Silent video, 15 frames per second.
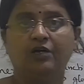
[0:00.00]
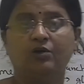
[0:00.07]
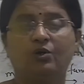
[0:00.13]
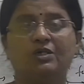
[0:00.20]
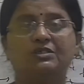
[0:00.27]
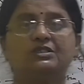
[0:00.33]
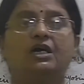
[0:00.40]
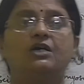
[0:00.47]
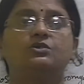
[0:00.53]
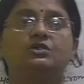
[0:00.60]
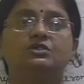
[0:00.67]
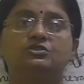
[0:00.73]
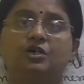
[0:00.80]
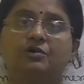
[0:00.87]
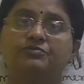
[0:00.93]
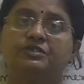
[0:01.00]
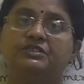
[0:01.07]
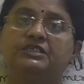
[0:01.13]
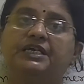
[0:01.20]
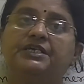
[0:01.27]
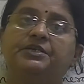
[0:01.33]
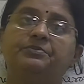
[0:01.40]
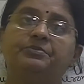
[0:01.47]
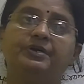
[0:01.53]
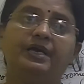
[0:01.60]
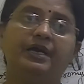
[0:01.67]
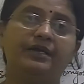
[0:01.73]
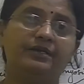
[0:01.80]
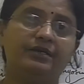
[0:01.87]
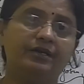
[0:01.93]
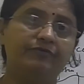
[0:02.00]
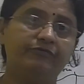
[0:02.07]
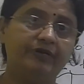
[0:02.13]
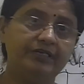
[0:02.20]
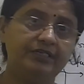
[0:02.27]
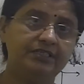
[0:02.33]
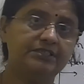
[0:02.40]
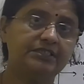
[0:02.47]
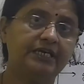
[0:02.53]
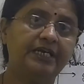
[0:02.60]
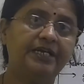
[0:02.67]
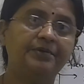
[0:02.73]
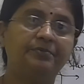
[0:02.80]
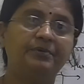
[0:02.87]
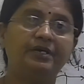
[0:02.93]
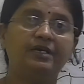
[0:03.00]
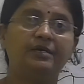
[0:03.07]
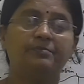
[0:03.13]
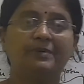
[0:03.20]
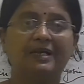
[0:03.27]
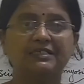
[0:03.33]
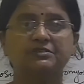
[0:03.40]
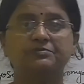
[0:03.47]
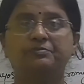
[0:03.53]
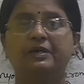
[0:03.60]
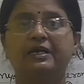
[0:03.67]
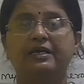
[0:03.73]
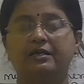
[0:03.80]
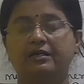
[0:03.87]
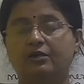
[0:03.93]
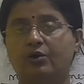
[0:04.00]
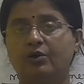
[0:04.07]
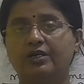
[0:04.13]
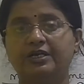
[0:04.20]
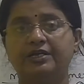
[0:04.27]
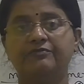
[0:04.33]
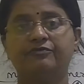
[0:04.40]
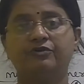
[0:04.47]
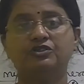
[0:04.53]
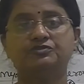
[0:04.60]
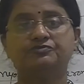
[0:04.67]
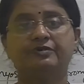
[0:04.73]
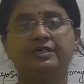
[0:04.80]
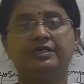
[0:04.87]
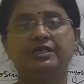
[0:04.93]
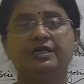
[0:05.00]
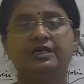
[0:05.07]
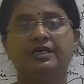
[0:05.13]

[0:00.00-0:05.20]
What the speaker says: cause hydrolysis of this ATP and convert this ADP plus inorganic phosphate,